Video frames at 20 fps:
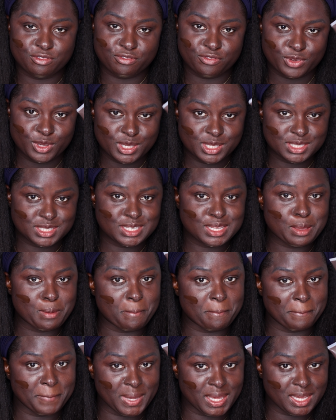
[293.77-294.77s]
face
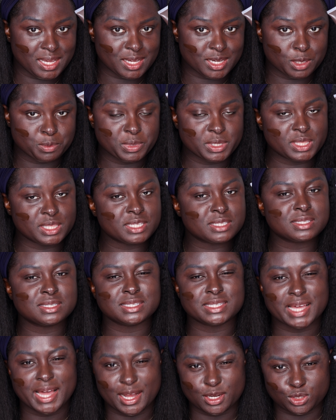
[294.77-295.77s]
makeup, and this
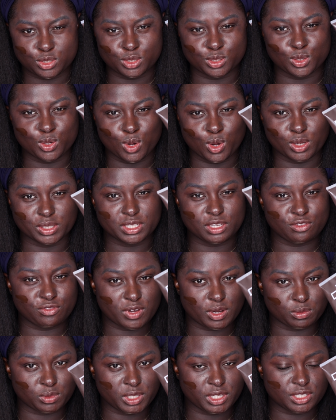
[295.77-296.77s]
is actually called a
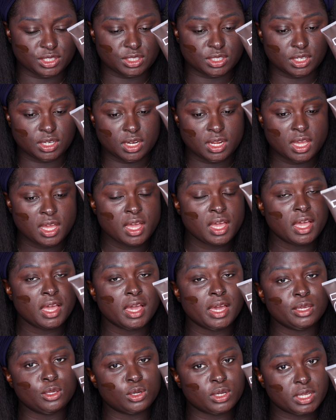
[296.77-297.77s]
foundation,
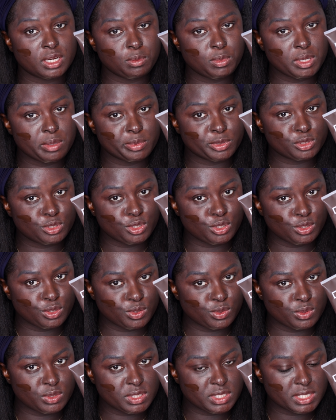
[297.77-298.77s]
and you're going to be able to
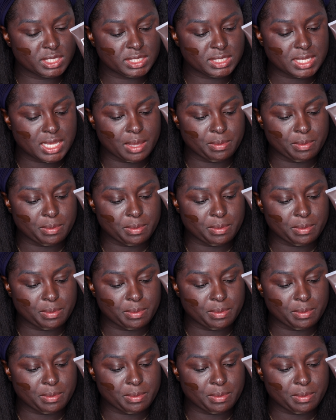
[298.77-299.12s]
use this.